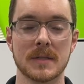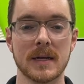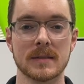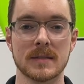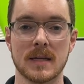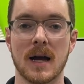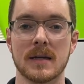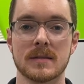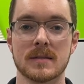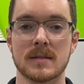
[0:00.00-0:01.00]
take
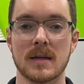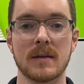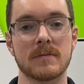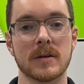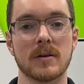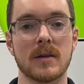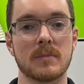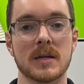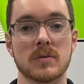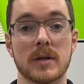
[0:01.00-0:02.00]
designs and figure out
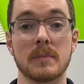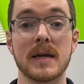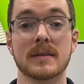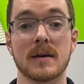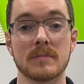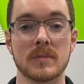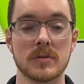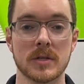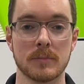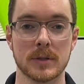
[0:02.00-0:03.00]
the best way to make them
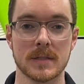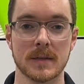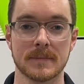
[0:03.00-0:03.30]
using printing.